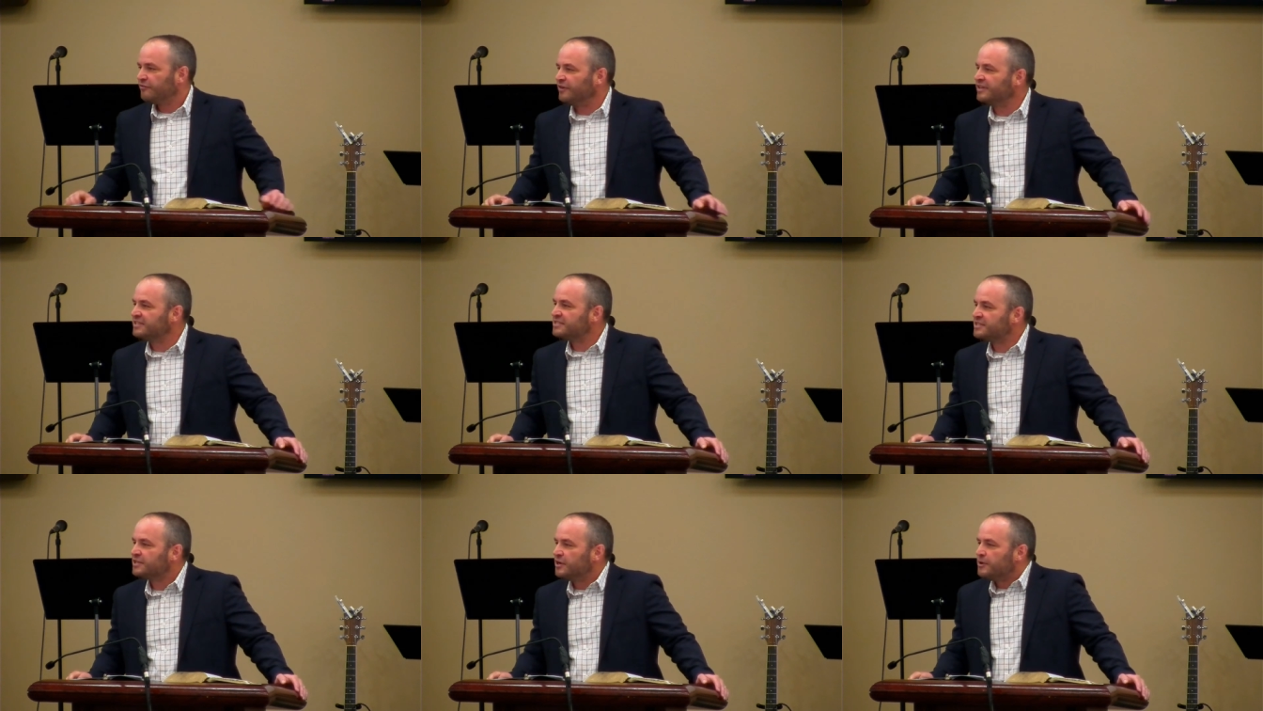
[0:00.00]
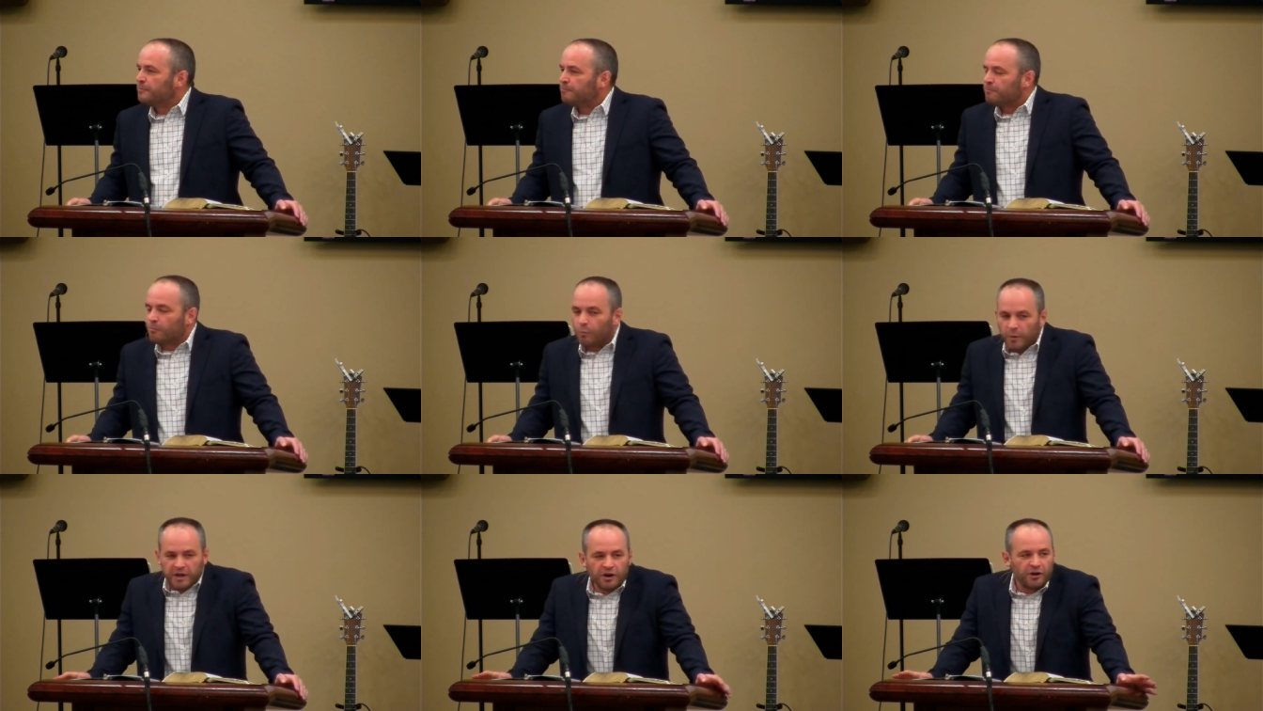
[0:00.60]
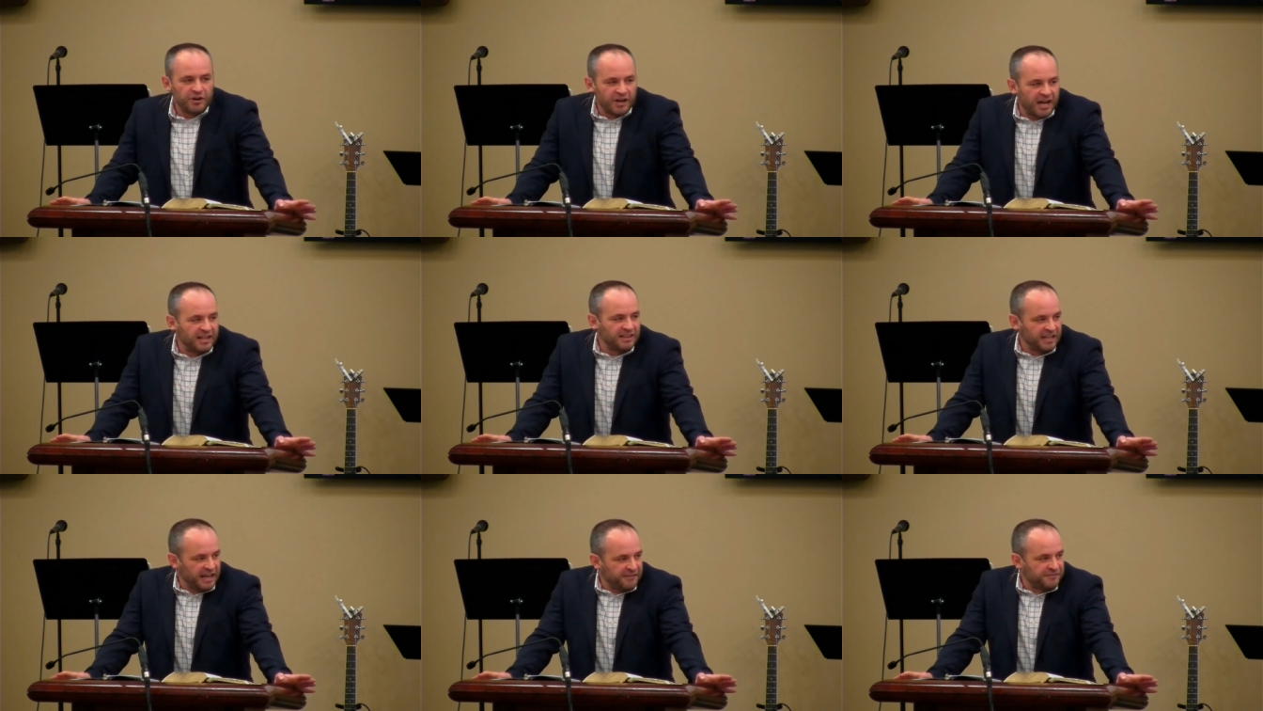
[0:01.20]
Friends, we are
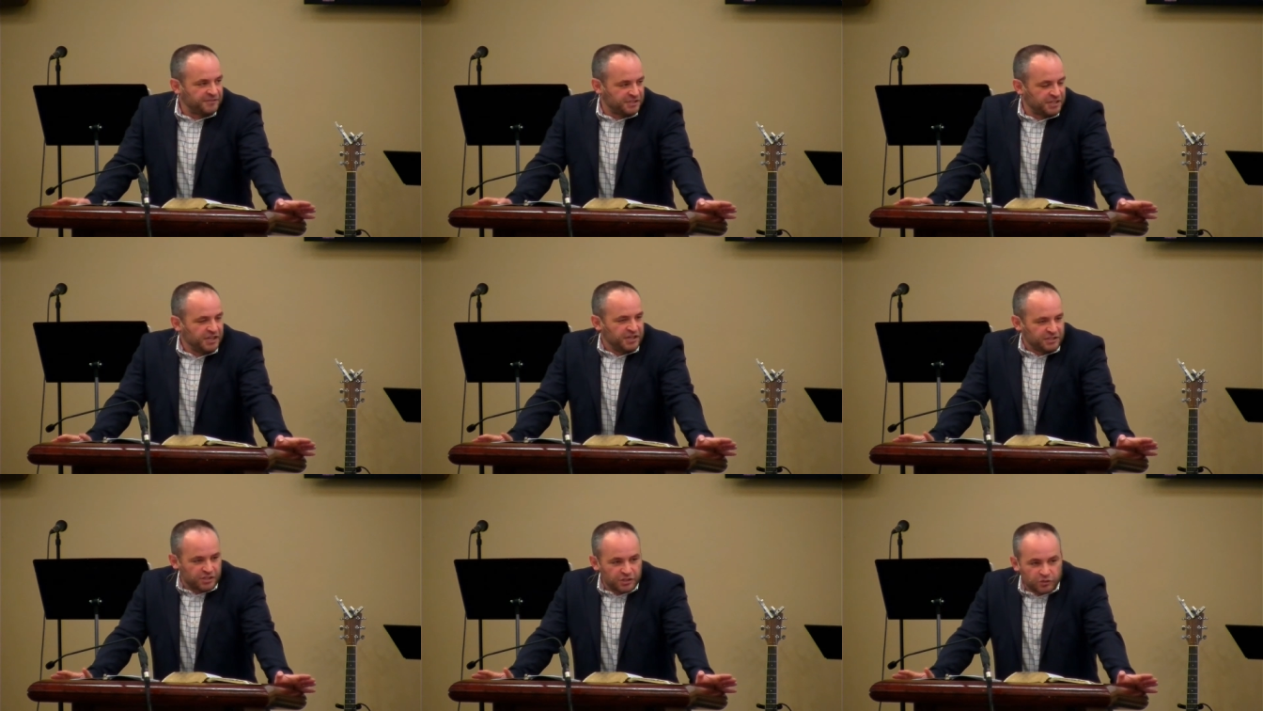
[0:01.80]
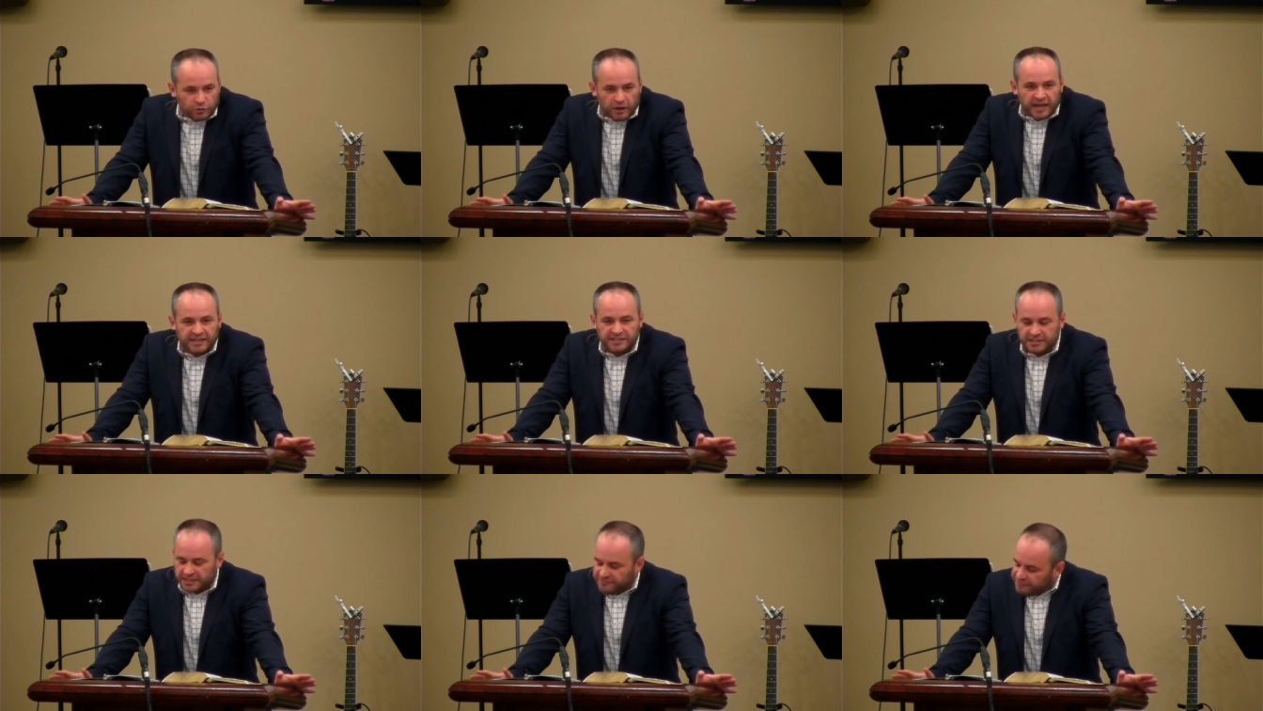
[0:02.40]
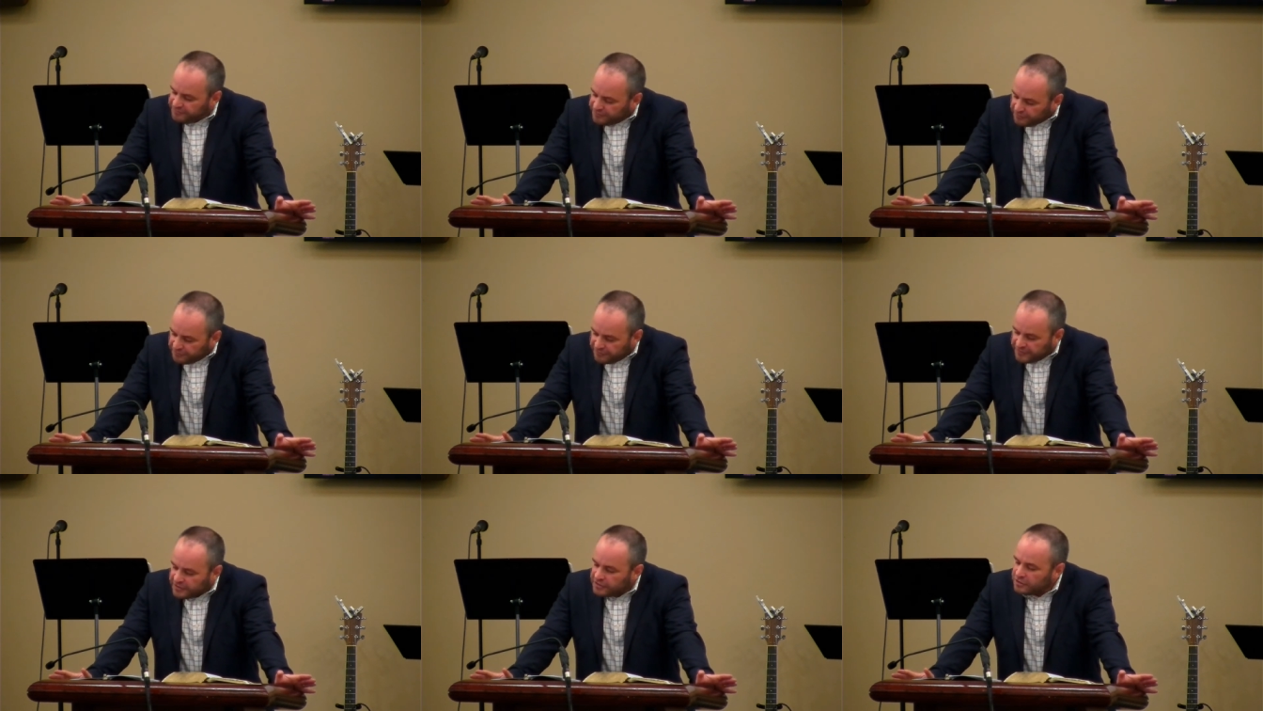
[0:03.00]
not left to try to
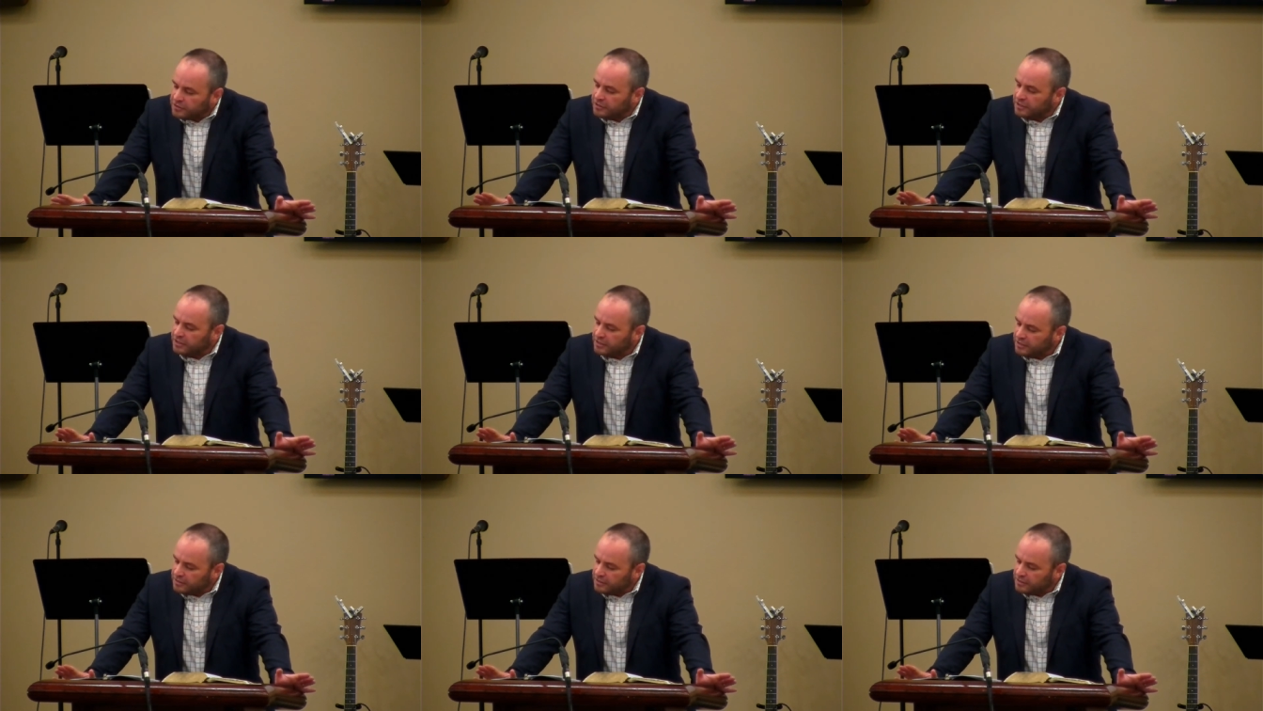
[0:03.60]
fulfill